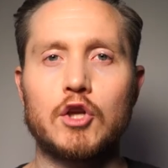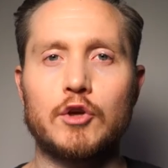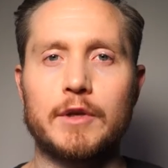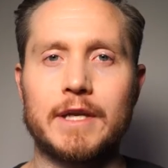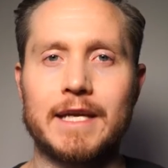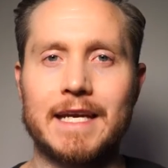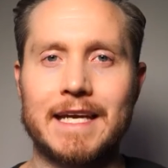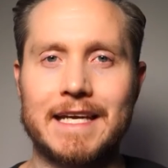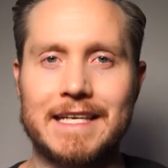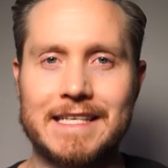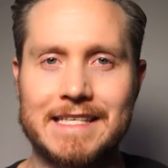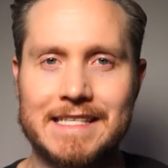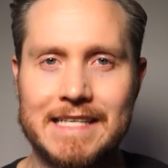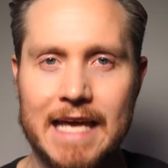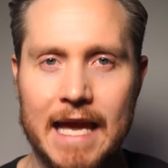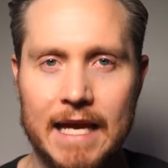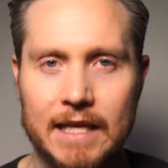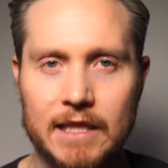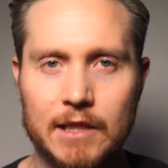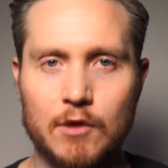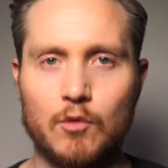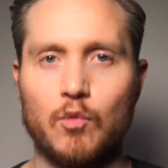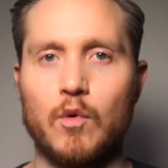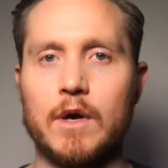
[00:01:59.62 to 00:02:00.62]
Learning
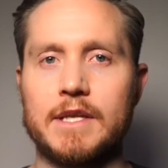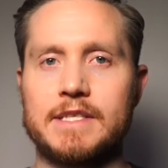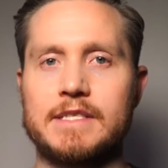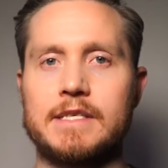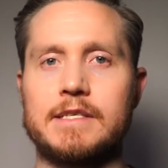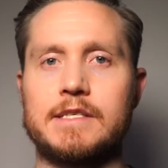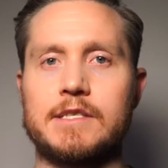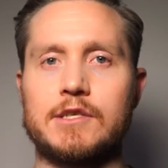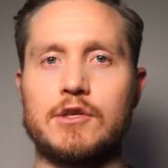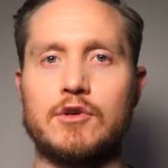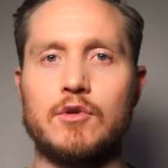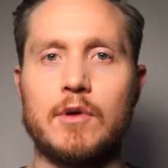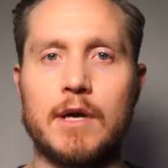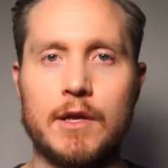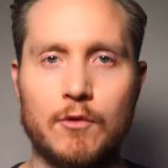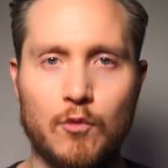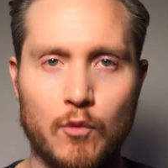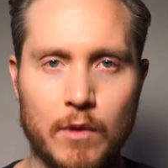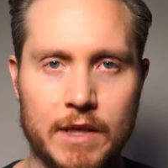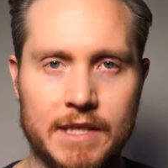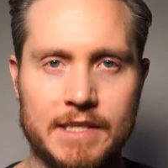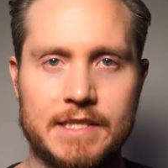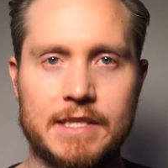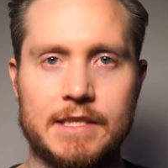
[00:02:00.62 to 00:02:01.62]
exactly what to do and
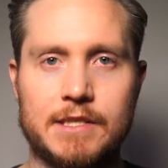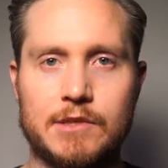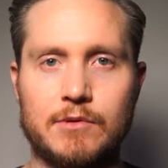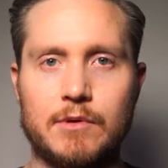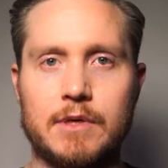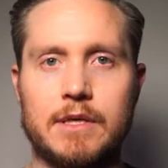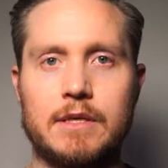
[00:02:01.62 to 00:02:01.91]
when to do